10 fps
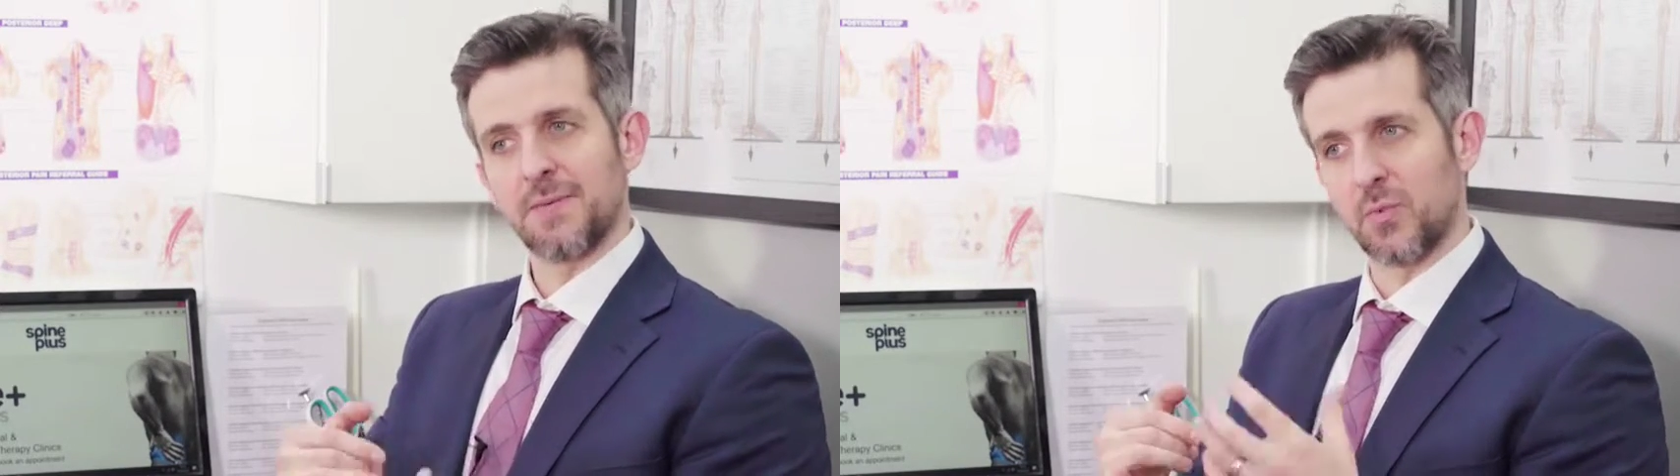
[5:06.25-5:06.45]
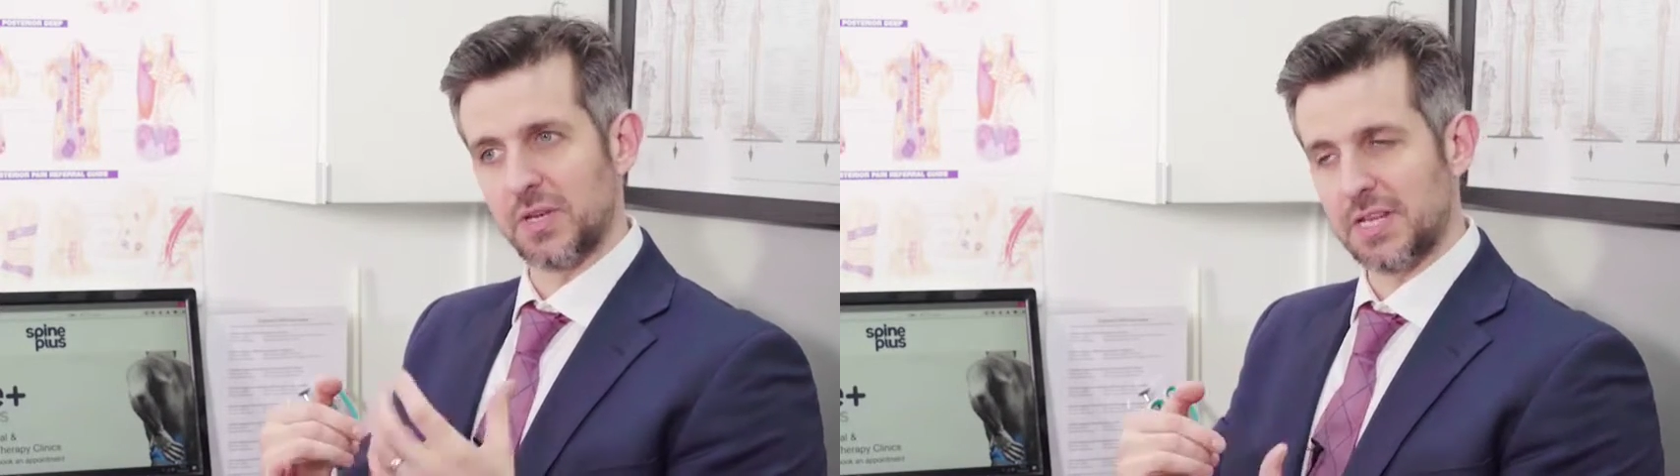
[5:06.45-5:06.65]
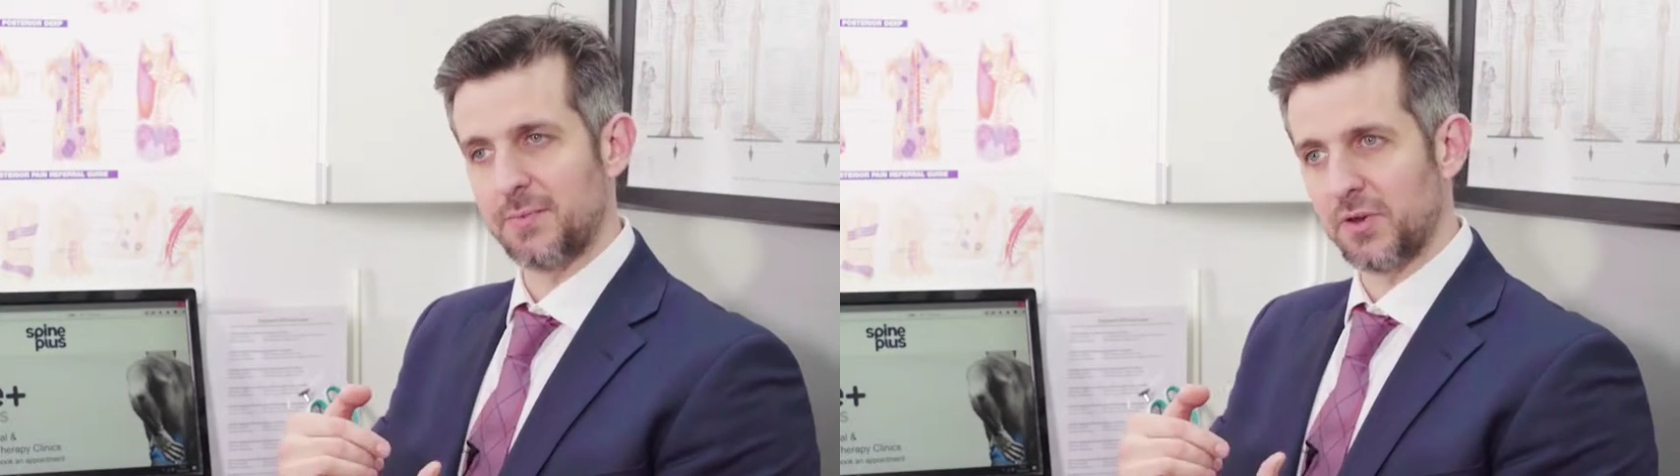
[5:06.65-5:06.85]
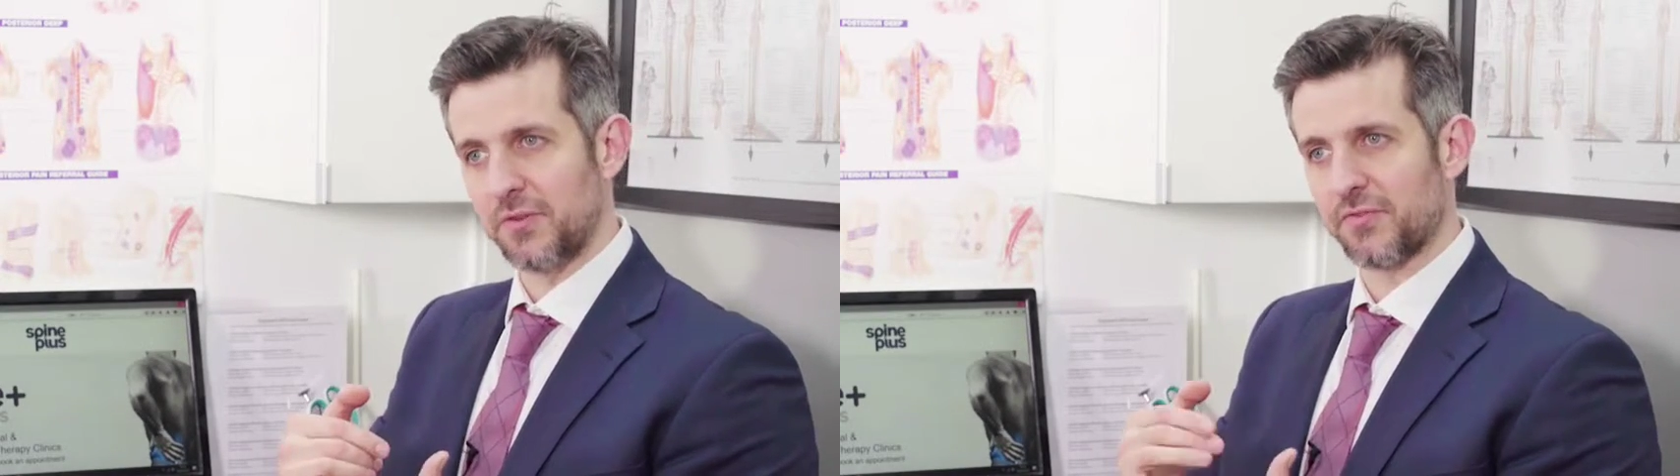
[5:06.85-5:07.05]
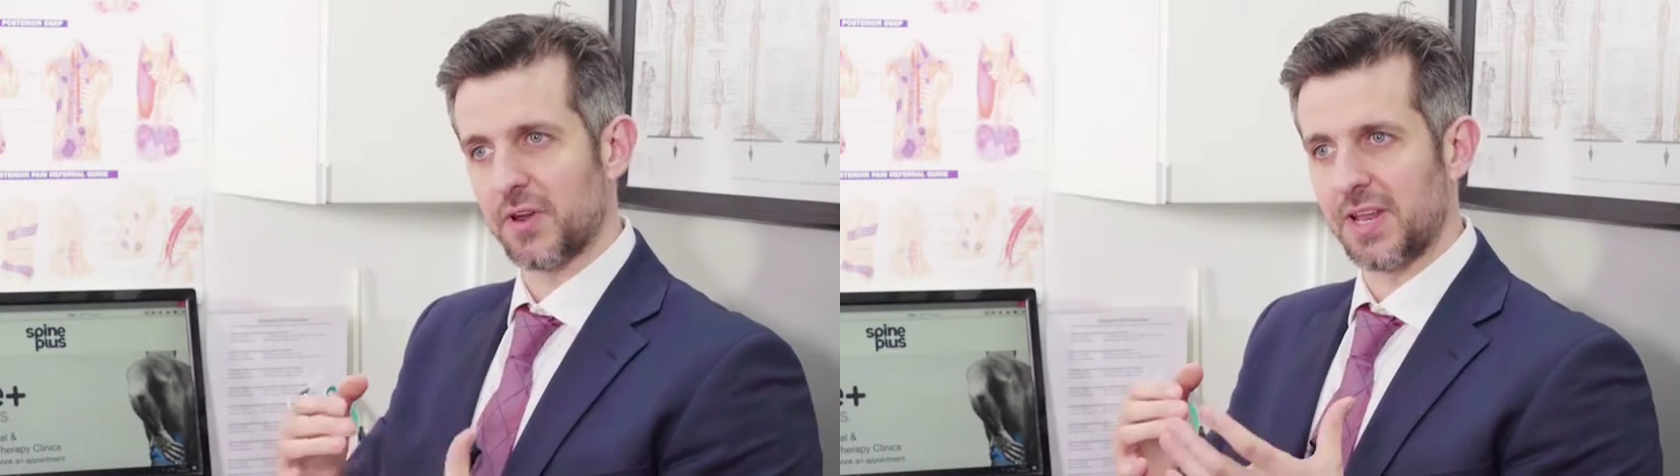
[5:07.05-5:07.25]
When you're sleeping on
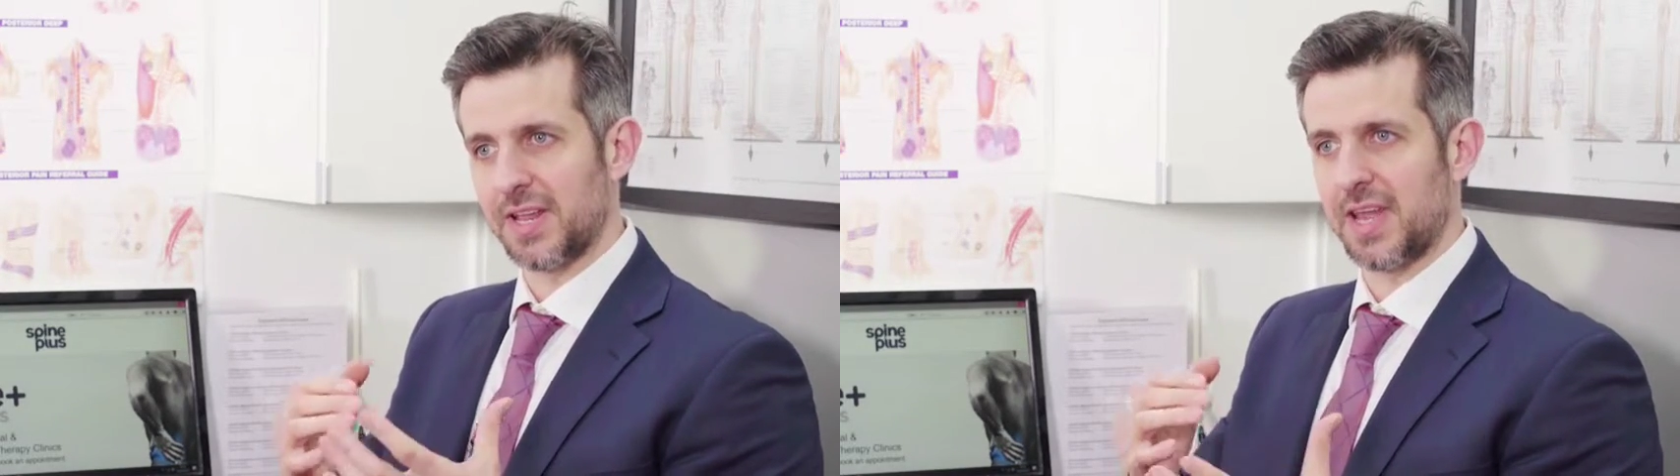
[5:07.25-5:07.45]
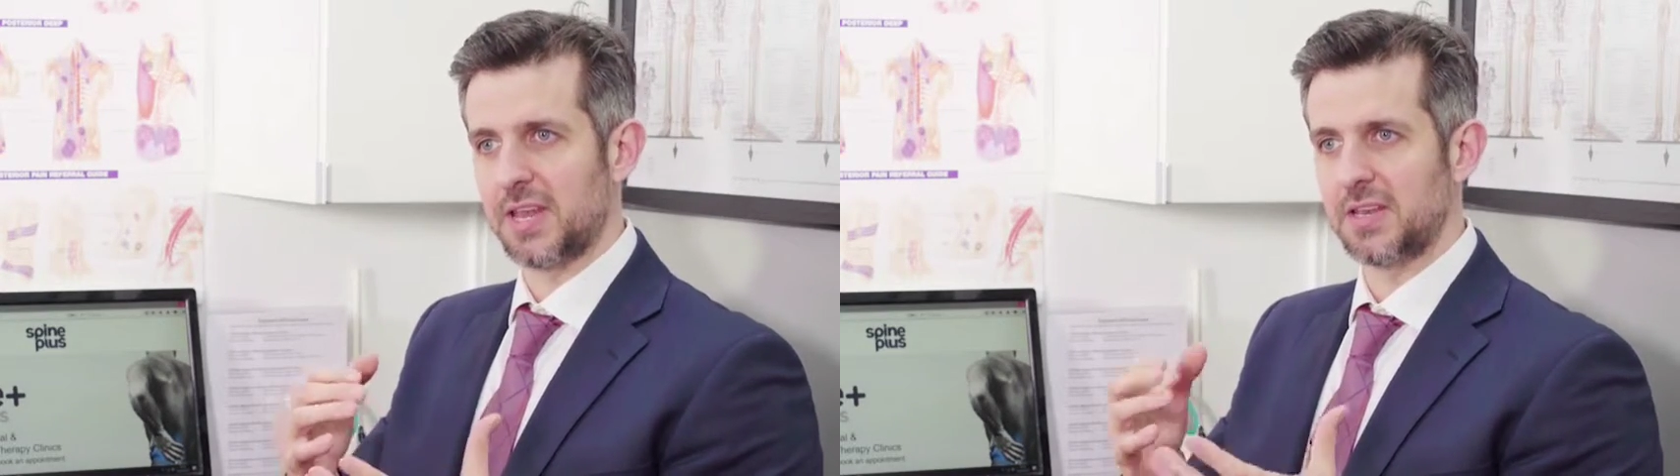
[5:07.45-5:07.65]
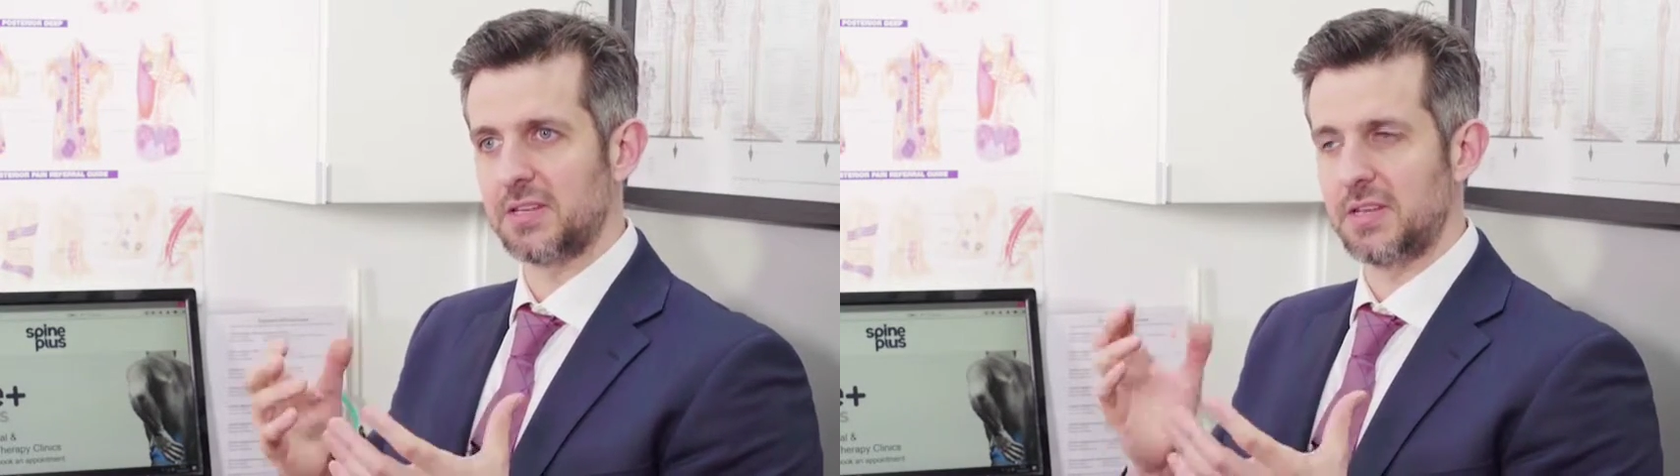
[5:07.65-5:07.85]
your front, again,